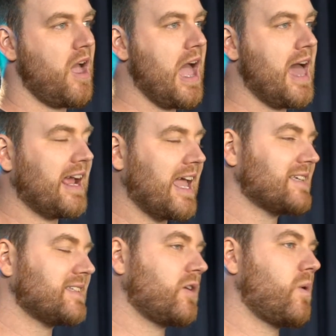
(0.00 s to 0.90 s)
And I
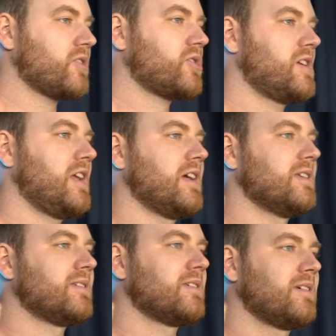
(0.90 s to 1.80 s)
guess the question
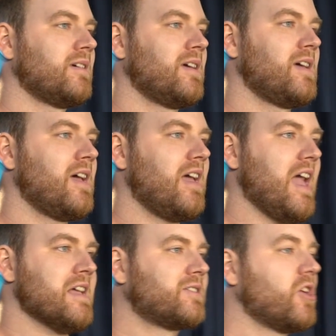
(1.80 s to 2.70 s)

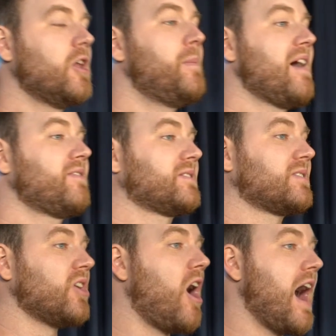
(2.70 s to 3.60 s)
is not about the
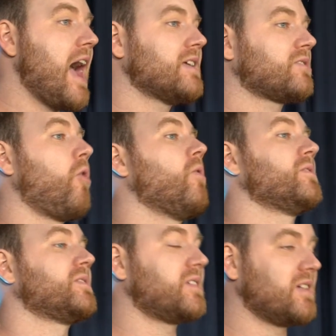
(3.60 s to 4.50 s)
size or
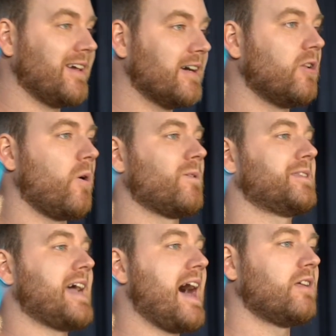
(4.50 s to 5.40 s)
the skill or the
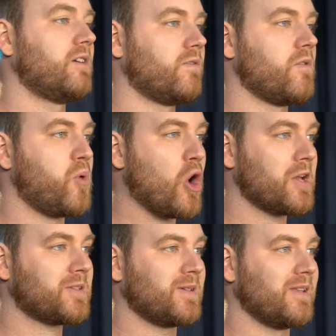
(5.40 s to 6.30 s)
talent of a
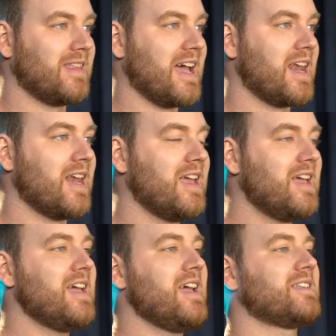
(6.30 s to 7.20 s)
person then,
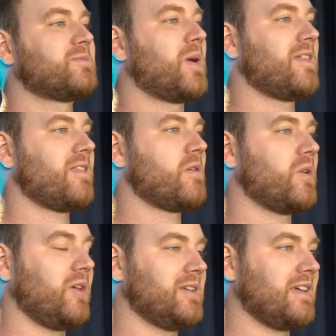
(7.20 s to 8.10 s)
it's whether they're
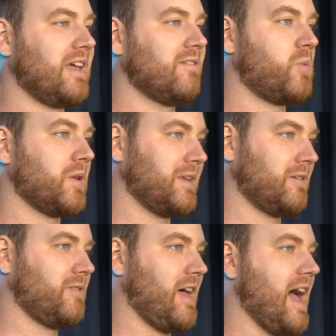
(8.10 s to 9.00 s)
willing to give what
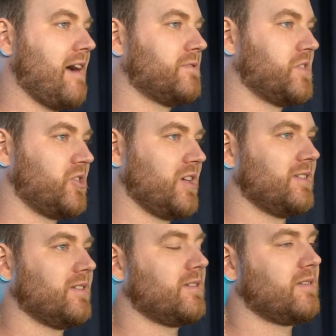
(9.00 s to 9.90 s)
little they have to
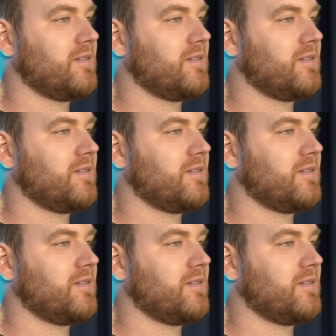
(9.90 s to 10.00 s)
Jesus.